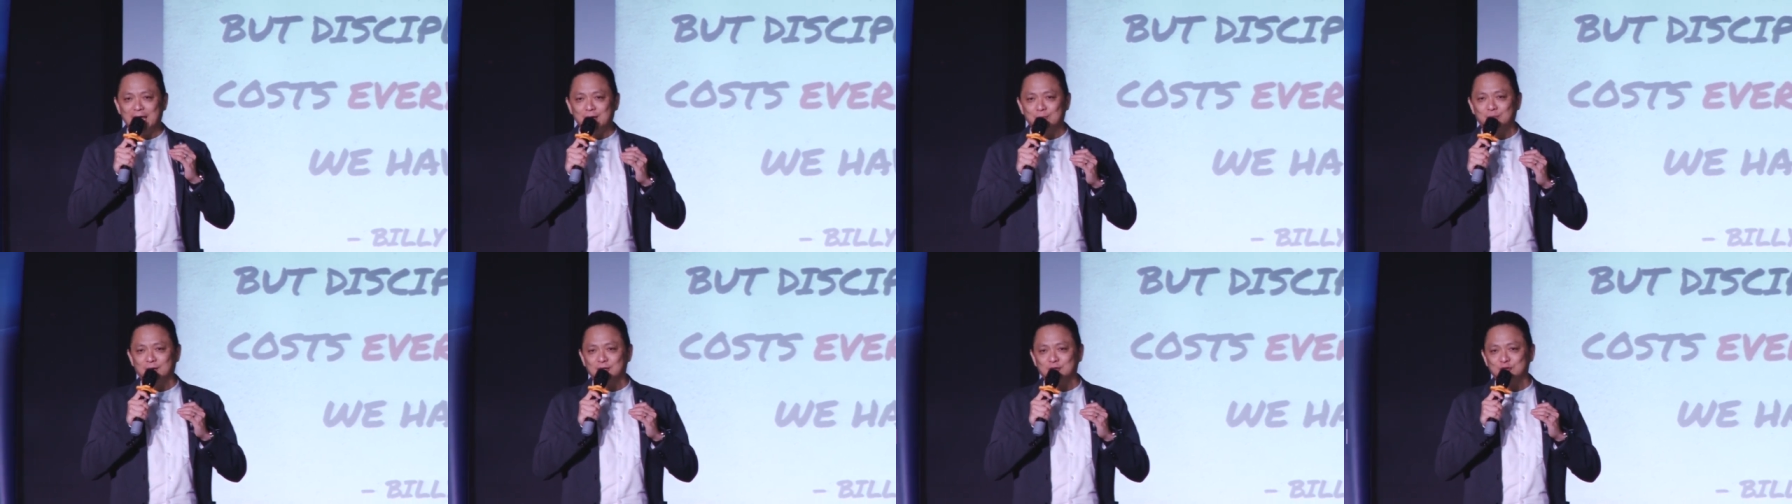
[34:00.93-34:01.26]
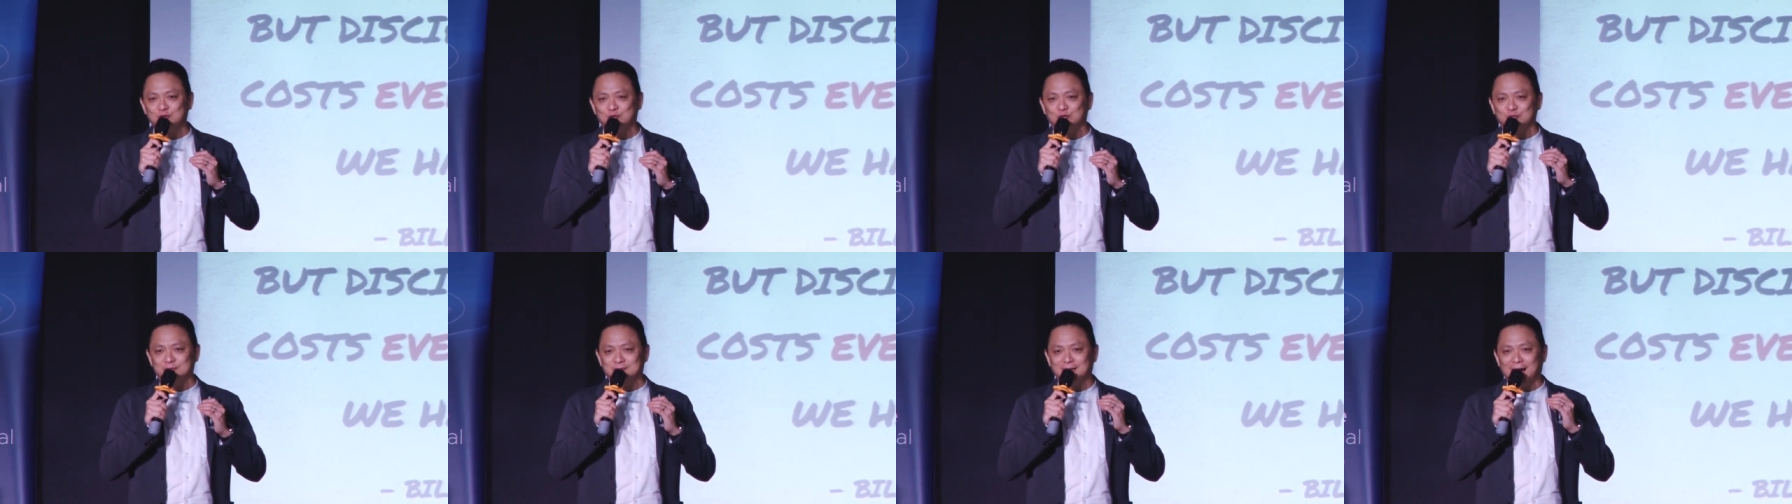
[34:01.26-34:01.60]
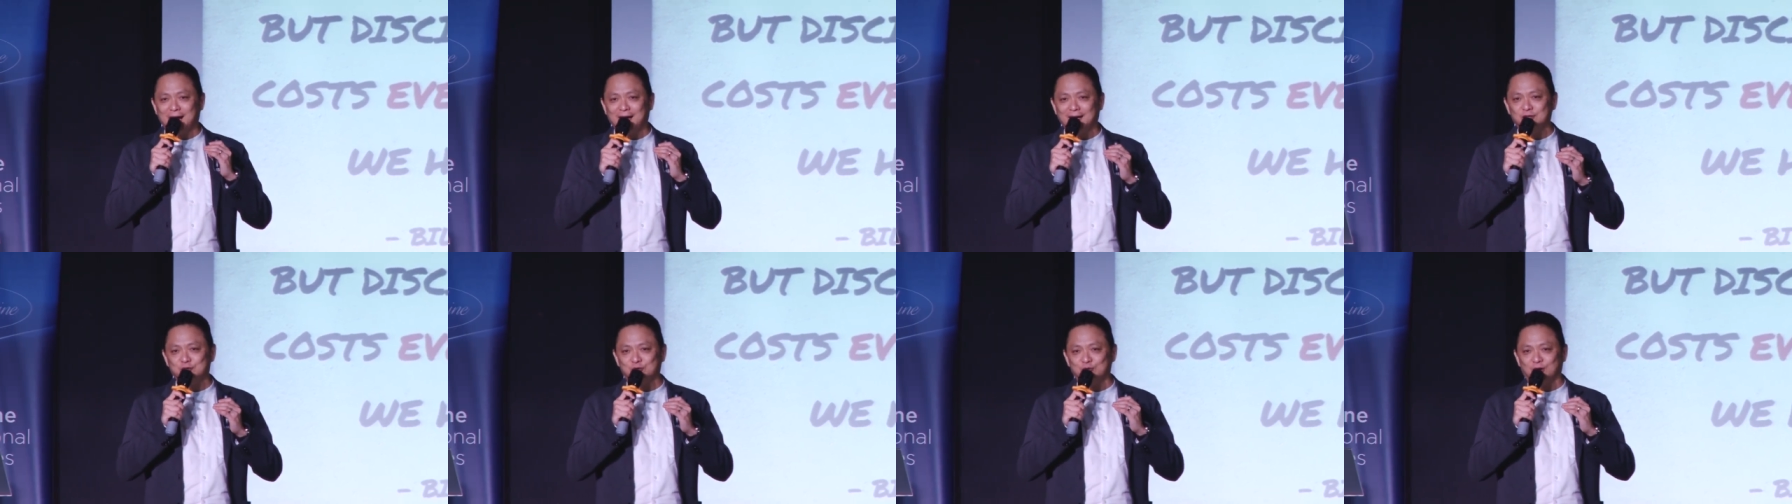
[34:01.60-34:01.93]
able to
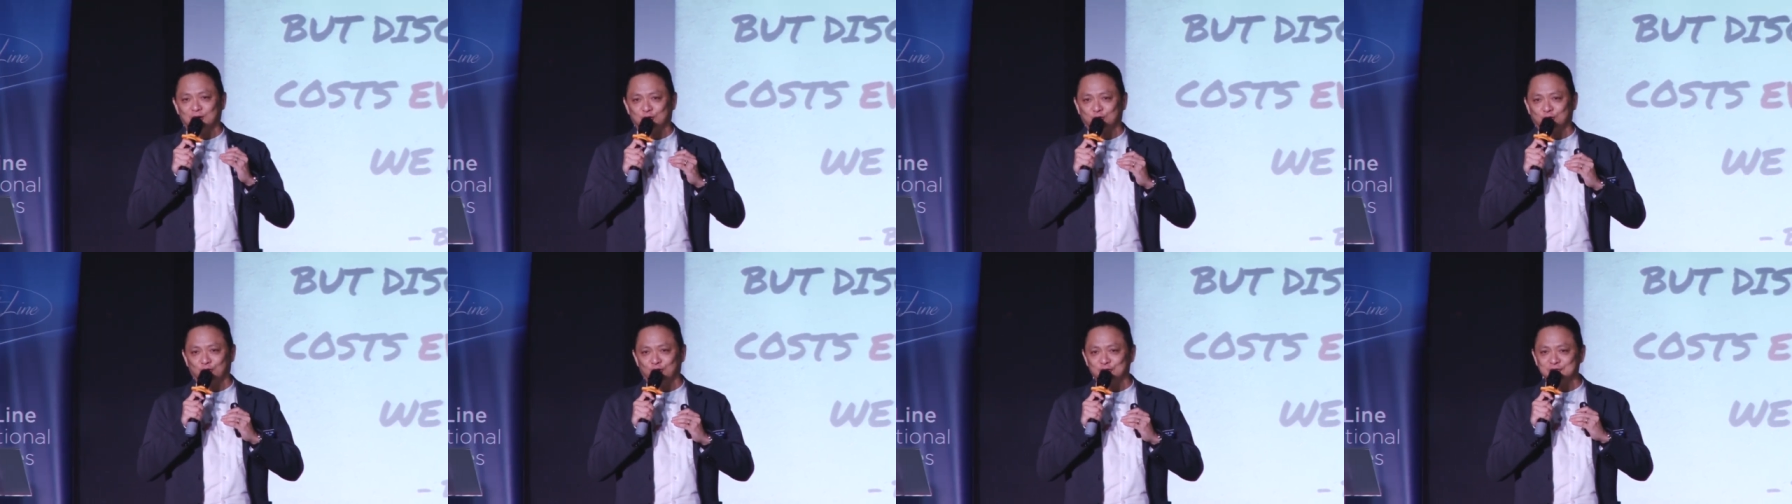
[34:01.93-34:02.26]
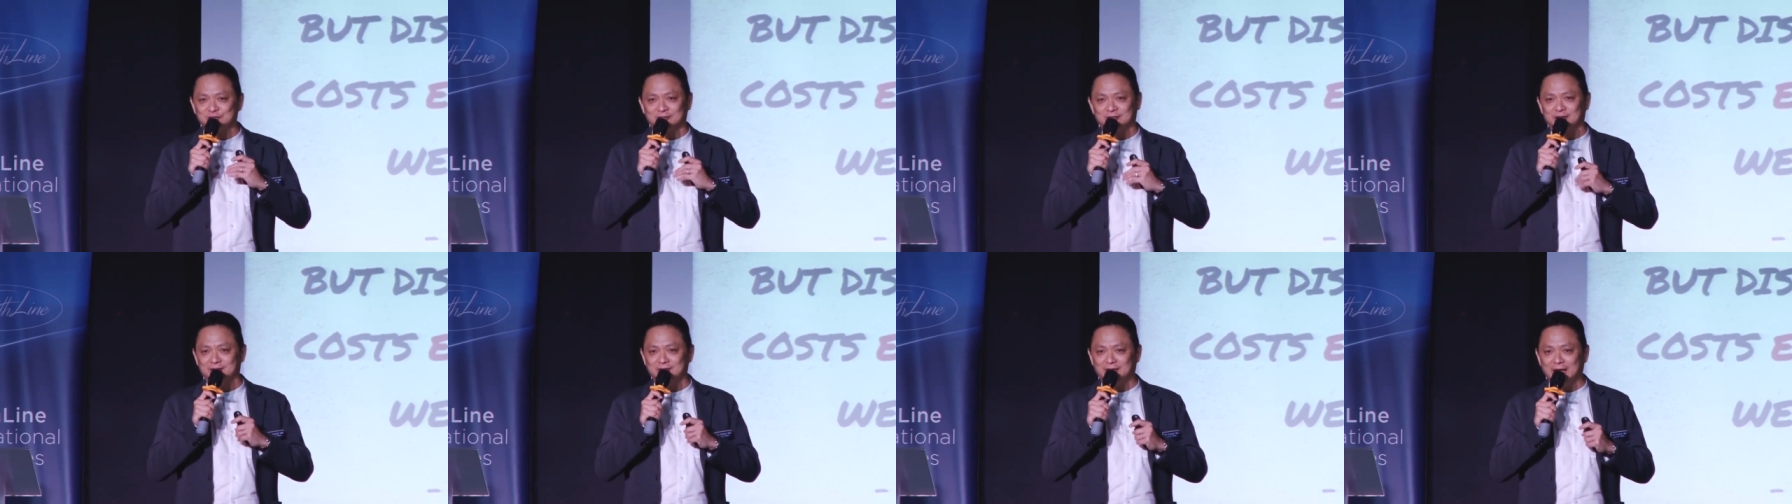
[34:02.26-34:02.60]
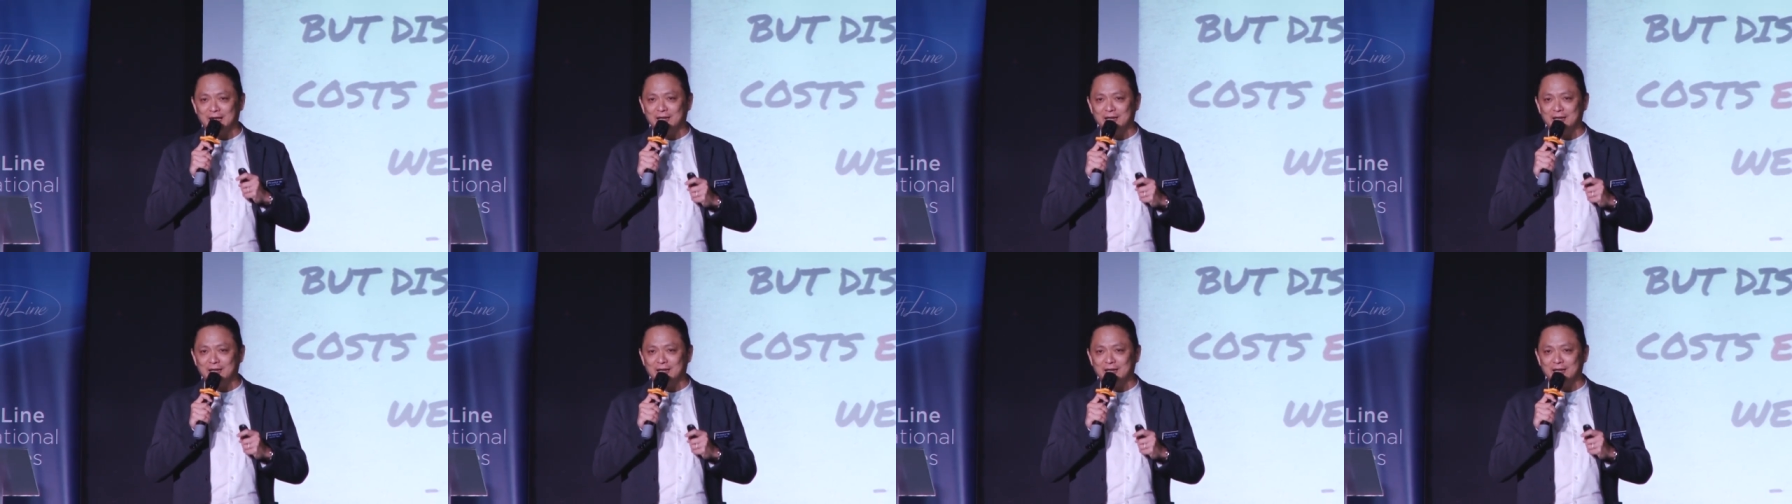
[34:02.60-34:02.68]
die to a cross on a